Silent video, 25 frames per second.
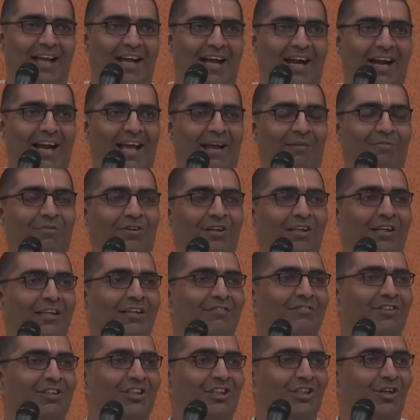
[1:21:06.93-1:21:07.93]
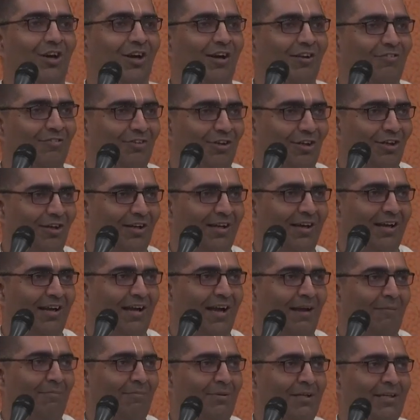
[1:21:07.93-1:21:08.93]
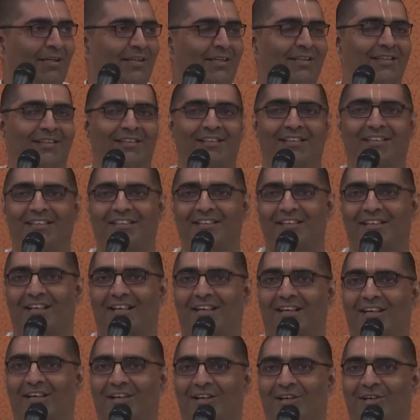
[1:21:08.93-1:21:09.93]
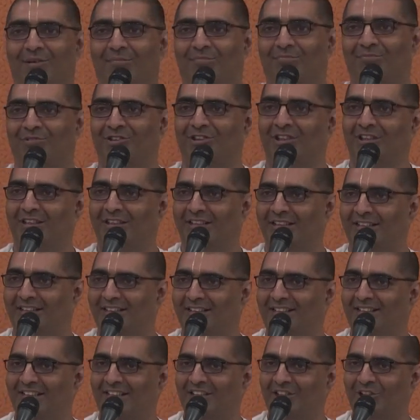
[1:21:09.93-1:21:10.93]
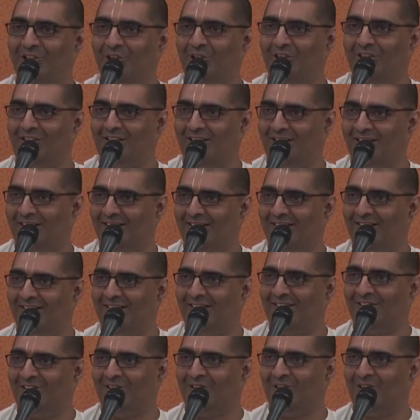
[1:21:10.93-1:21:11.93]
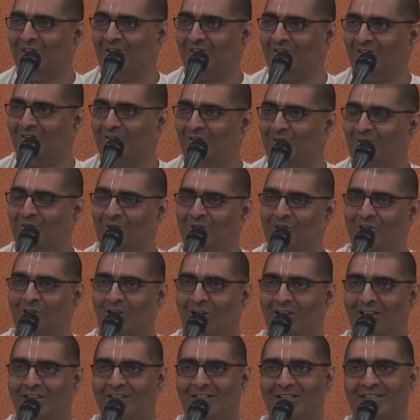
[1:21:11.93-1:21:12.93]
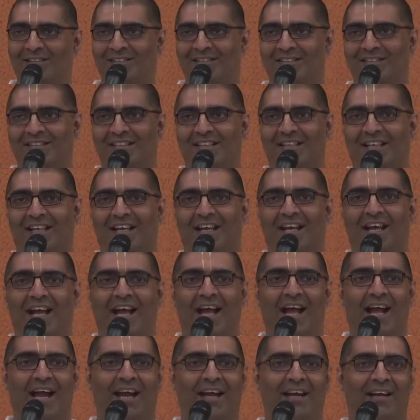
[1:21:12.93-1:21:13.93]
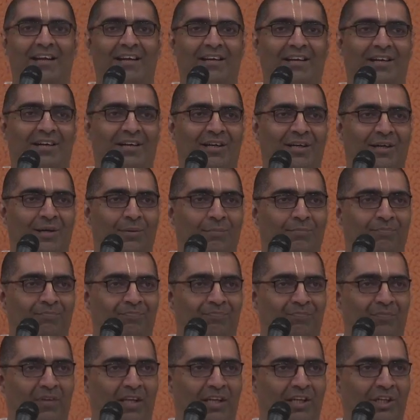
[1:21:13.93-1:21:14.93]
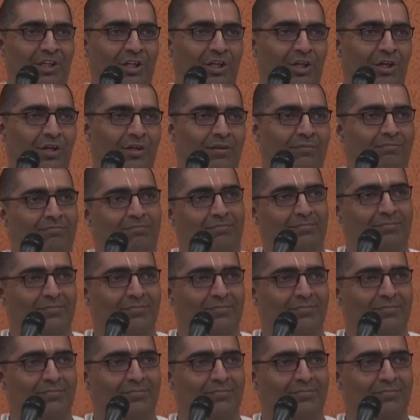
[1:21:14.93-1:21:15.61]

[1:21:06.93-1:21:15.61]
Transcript: And I'm really wishing all of y'all a happy journey in your careers, your school, colleges, and in your